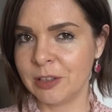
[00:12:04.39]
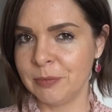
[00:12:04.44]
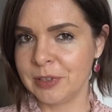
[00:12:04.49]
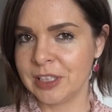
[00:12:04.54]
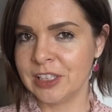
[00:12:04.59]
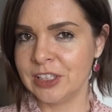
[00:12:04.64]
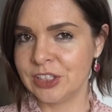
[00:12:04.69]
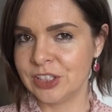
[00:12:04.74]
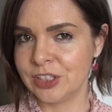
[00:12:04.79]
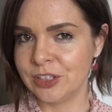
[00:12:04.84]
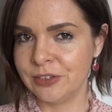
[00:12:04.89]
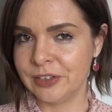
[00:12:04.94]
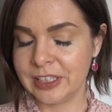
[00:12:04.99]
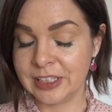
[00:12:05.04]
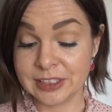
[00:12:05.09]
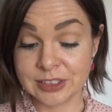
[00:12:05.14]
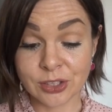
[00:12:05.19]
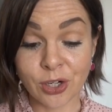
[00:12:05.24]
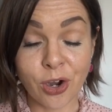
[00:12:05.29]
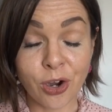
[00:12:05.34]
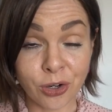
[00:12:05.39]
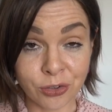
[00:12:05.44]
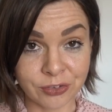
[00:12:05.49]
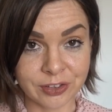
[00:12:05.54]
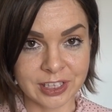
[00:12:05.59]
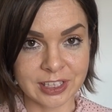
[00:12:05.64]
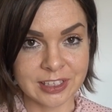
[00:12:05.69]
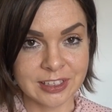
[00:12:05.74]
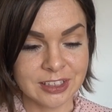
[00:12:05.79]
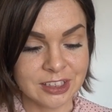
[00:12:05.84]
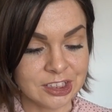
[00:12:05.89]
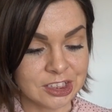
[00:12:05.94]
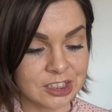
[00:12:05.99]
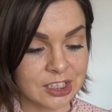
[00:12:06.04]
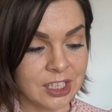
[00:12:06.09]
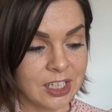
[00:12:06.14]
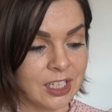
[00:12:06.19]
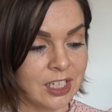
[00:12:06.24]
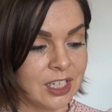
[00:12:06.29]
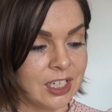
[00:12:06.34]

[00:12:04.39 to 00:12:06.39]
that I'm going to do is orange.